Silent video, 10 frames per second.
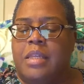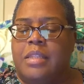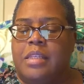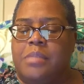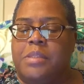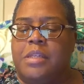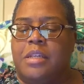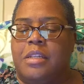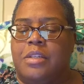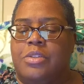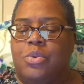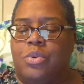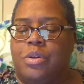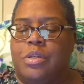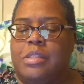this particular
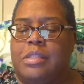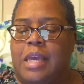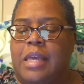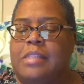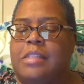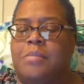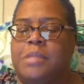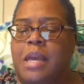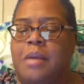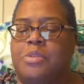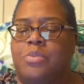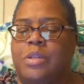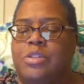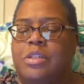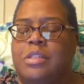daughter said, sometimes we
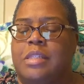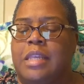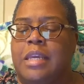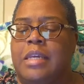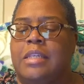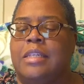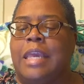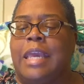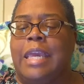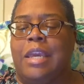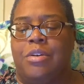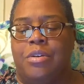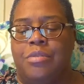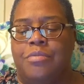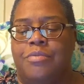just need an
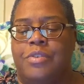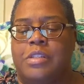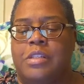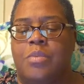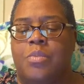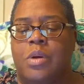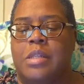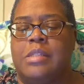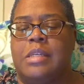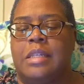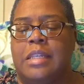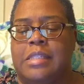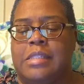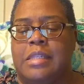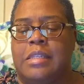ear for someone to
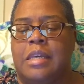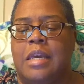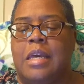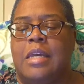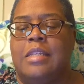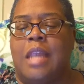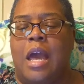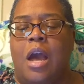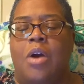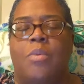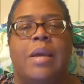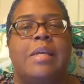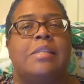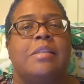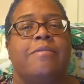listen, not
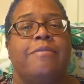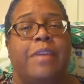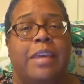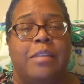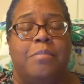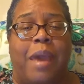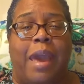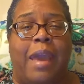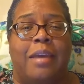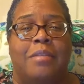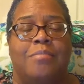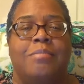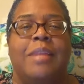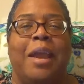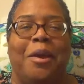always the feedback.
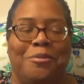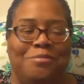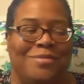Now,